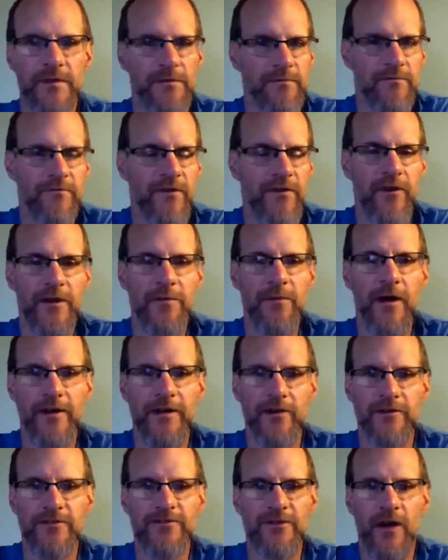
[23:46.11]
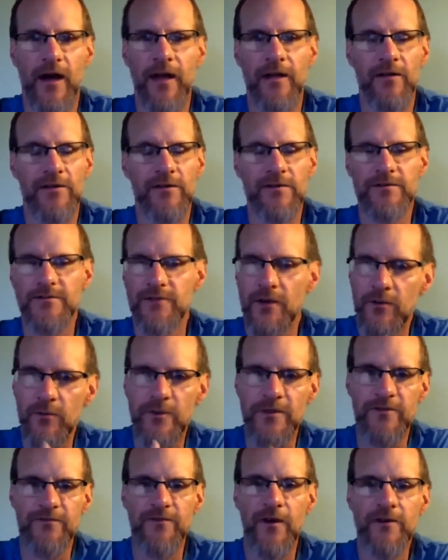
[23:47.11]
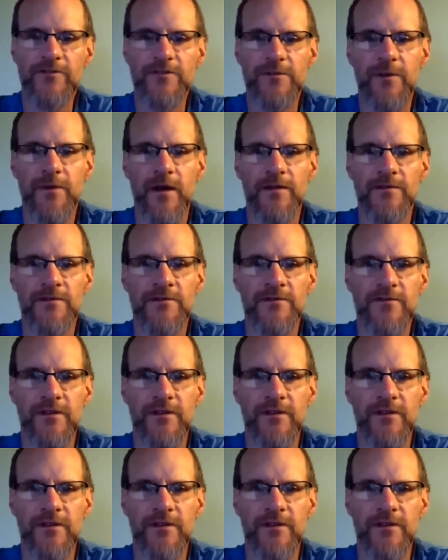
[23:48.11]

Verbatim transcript: varying by your style. So with the function buttons,